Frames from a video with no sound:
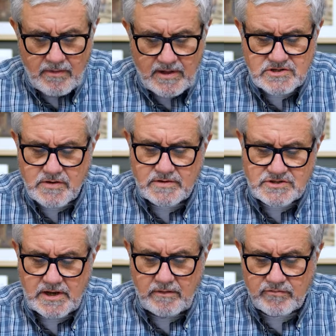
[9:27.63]
These are the
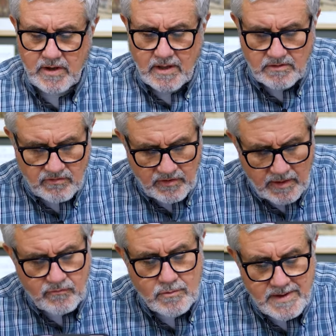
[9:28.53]
chiefs
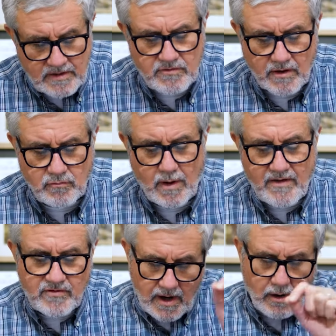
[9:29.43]
descending from Esau's
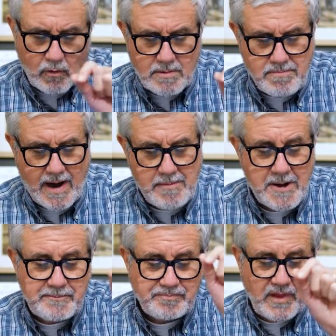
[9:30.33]
wife,
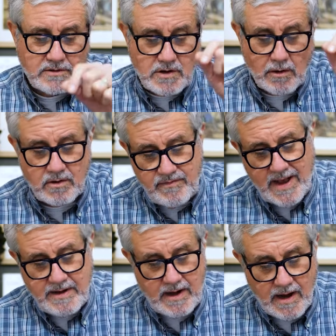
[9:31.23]
Aholibamah, daughter of
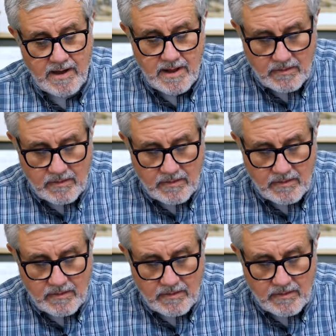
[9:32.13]
Anah.